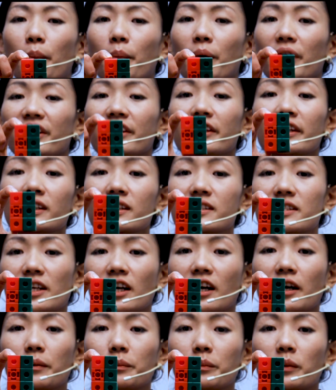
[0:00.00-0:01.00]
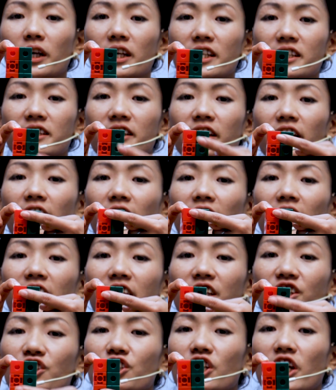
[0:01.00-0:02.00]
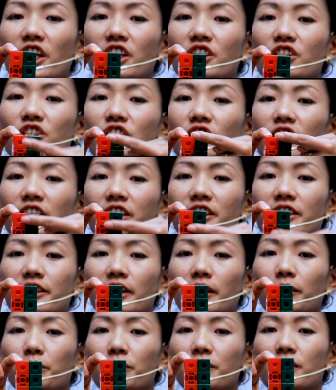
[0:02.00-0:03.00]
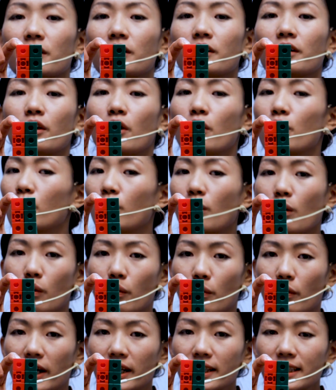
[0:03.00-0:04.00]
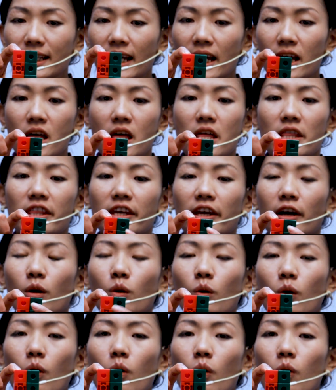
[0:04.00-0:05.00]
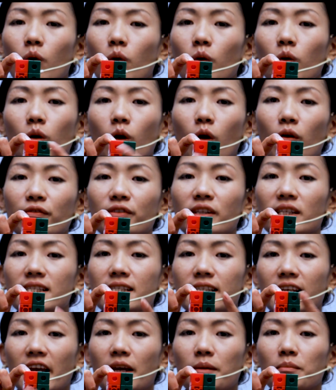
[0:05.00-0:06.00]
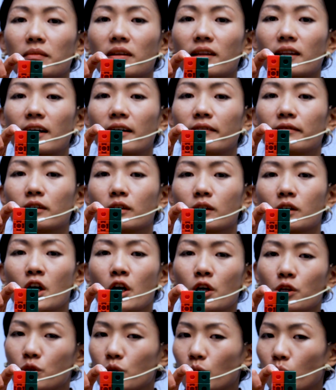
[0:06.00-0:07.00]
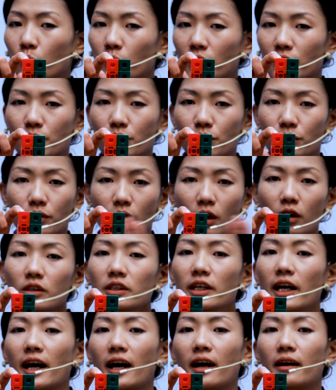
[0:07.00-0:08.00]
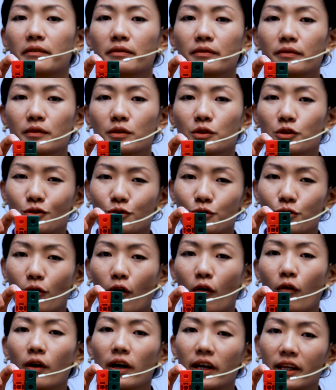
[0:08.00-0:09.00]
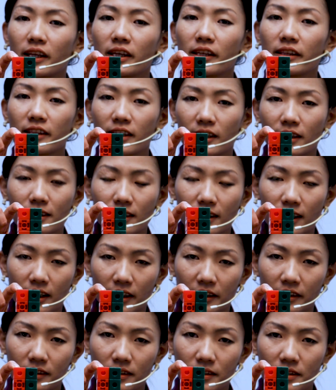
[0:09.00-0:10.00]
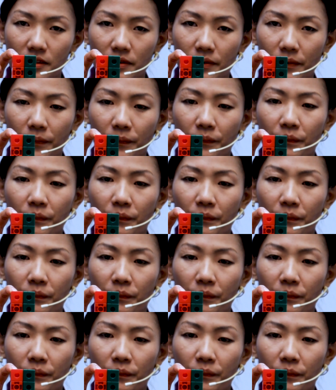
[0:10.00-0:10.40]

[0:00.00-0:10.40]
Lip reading: But this time, is there any change in depth? No, right? They are all of the same level, so we do not have to draw any thick lines.